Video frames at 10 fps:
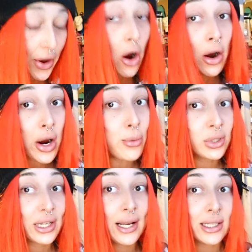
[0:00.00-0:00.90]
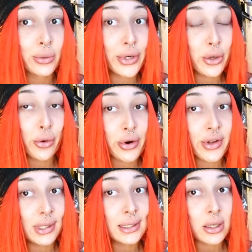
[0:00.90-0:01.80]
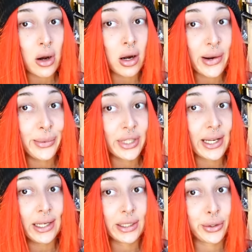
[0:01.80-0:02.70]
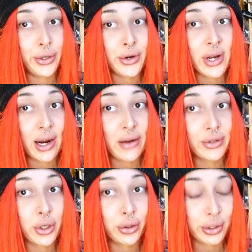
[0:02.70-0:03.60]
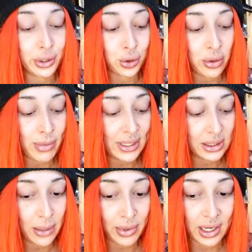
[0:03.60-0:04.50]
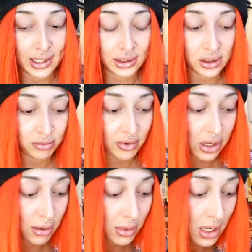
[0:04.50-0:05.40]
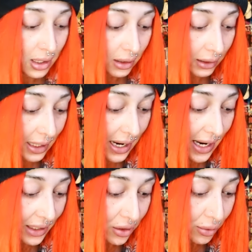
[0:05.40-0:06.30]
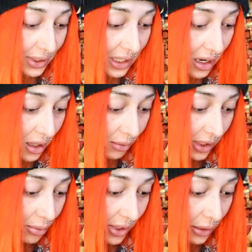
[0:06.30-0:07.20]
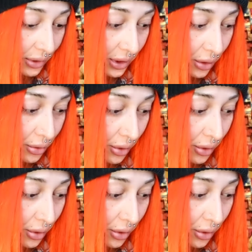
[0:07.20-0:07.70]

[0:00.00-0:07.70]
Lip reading: all come with the case. When you order these, they all come with the case. So you're not gonna have to go to the store and buy separate cases for them like I had to one time. Like, bro, that was so